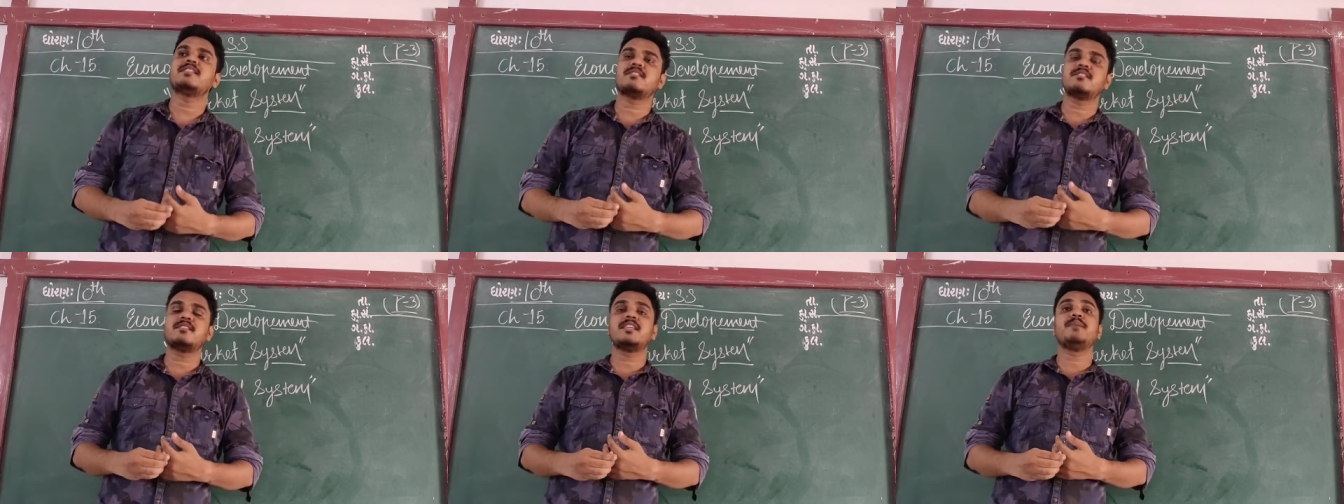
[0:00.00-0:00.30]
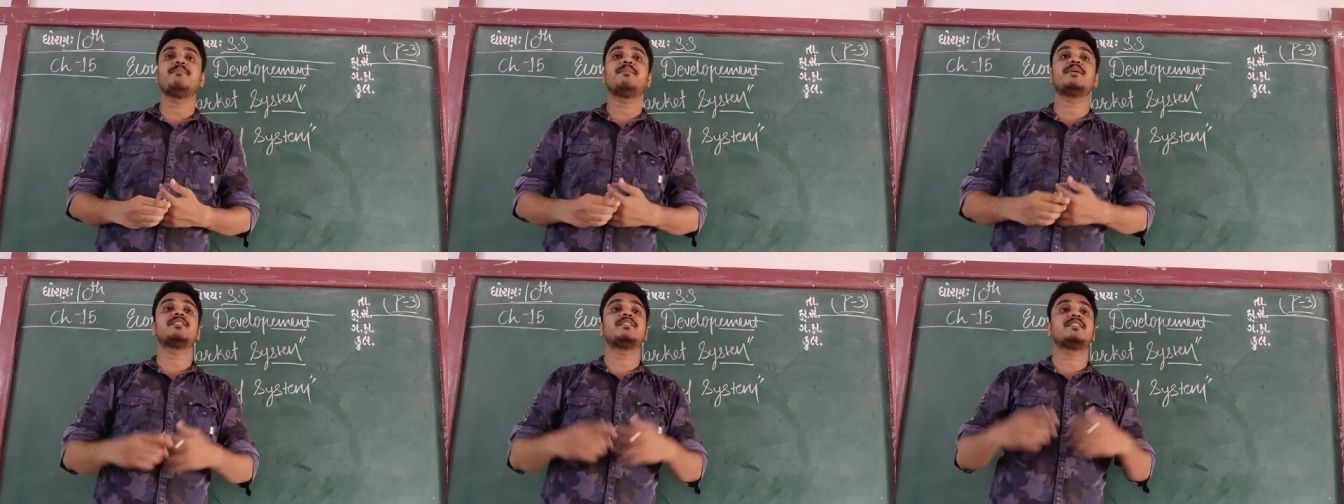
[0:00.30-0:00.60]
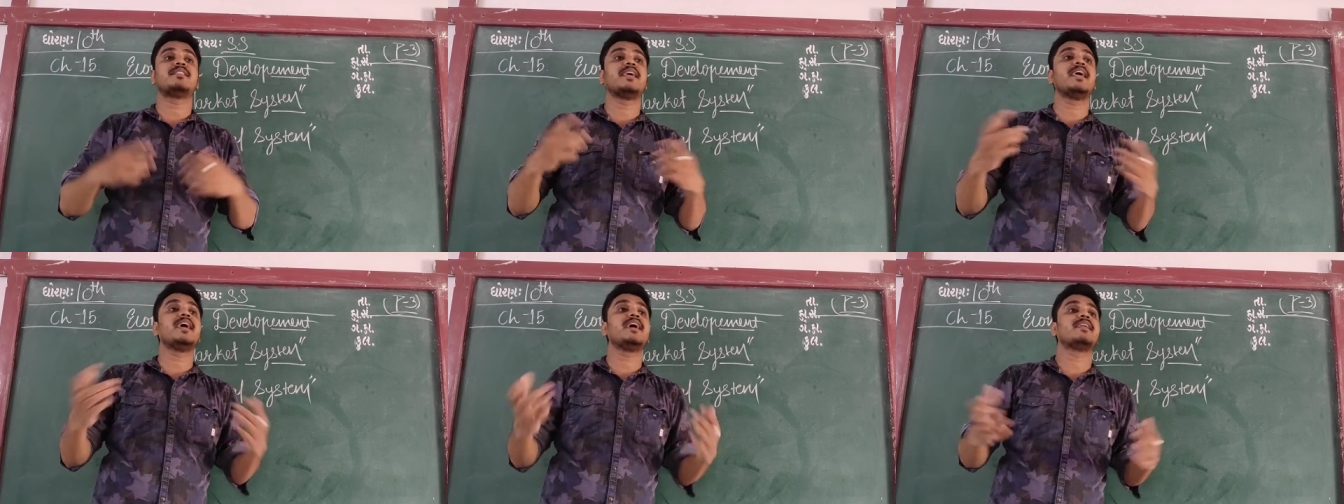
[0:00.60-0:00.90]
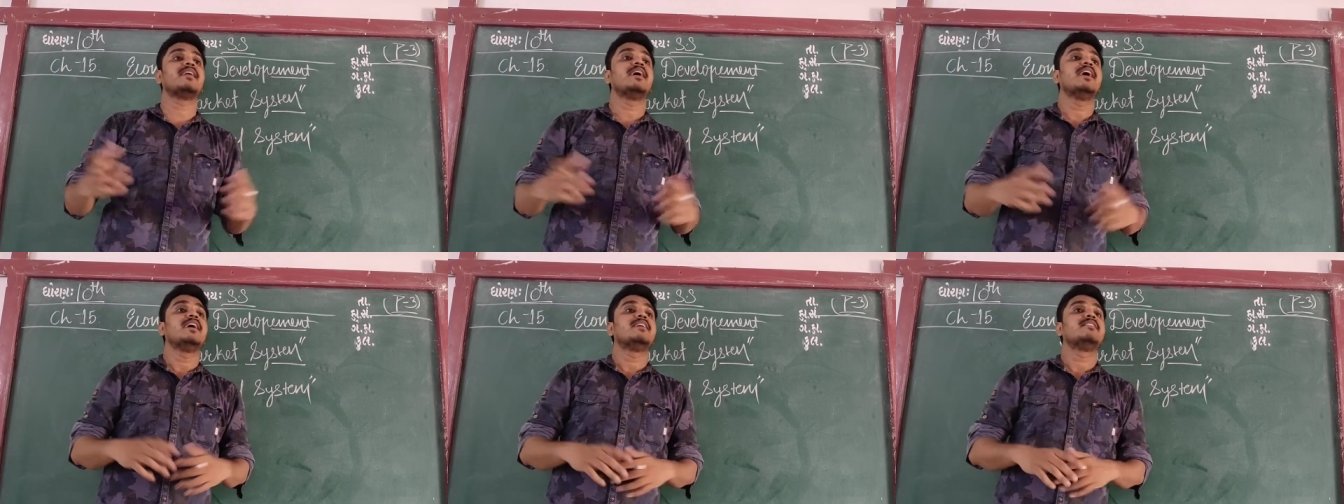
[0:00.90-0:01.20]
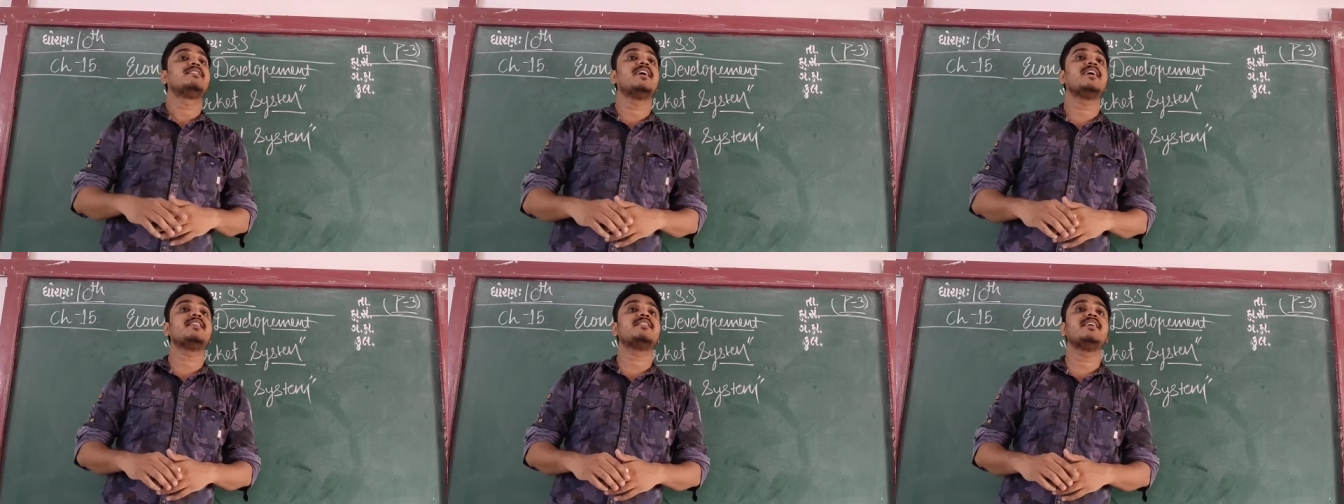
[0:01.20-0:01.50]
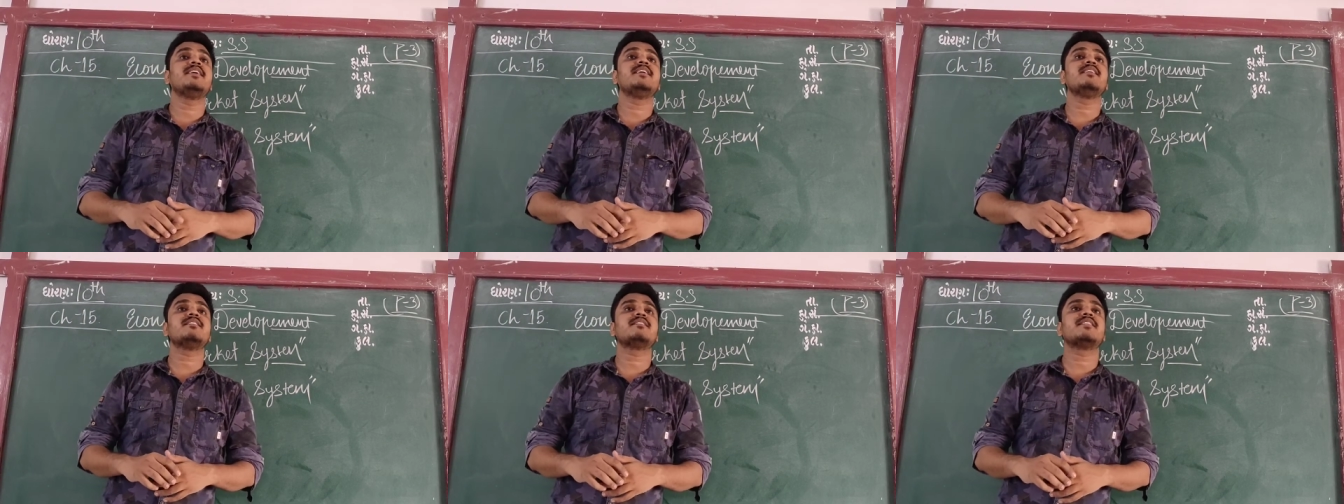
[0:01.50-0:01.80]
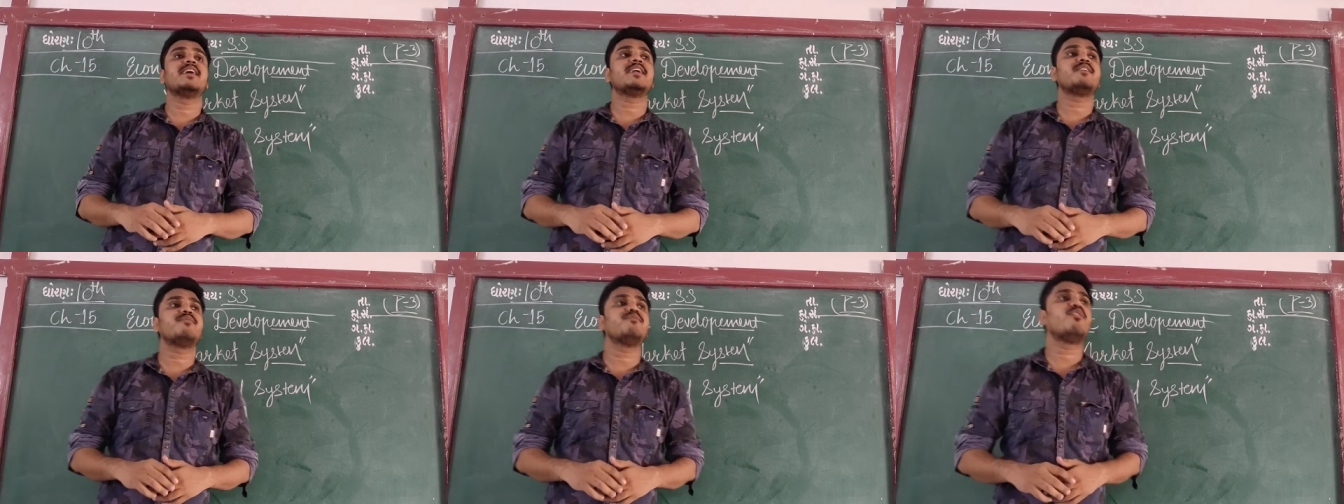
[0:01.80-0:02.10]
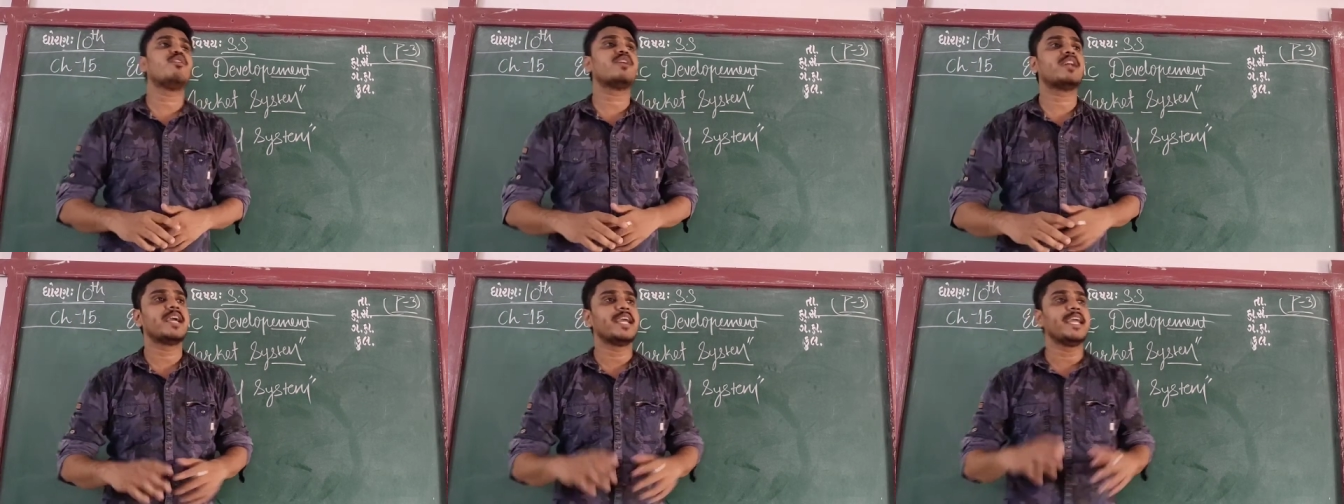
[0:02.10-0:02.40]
necessary, but there they think that for